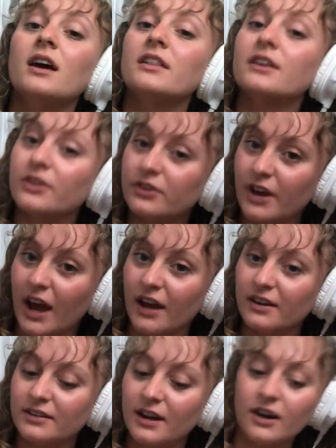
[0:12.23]
The other day,
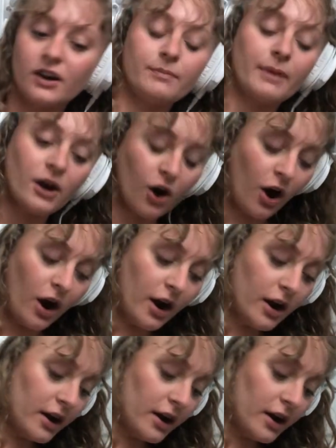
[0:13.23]
I got in my car